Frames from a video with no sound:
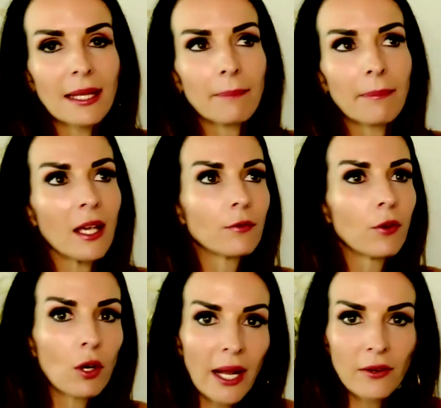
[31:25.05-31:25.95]
They're paying
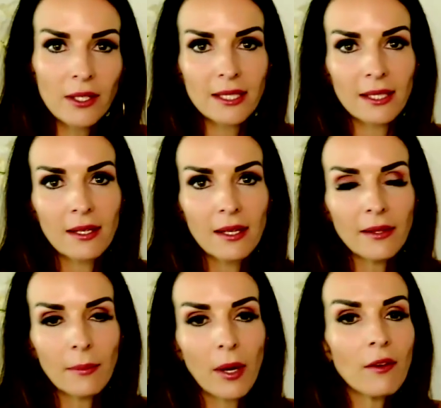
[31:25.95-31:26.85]
for clarity.
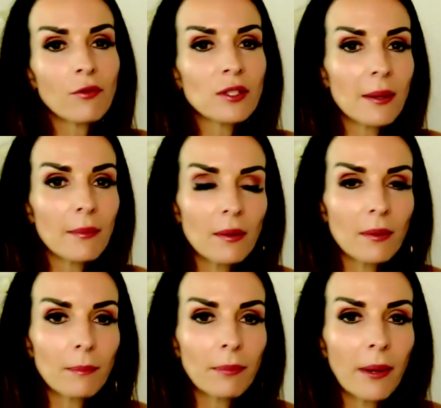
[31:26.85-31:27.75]
They're paying for
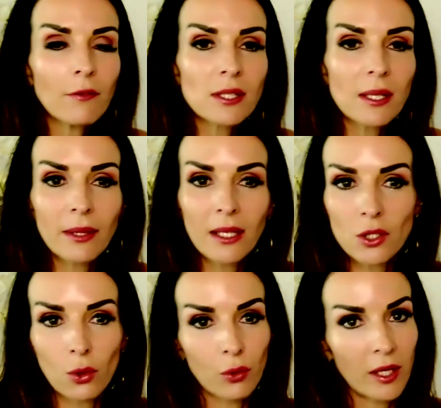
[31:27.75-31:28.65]
something
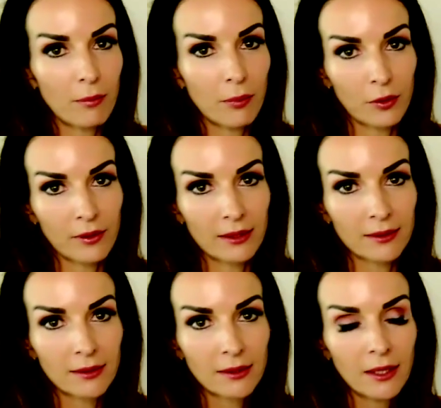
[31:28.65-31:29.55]
that's already proven.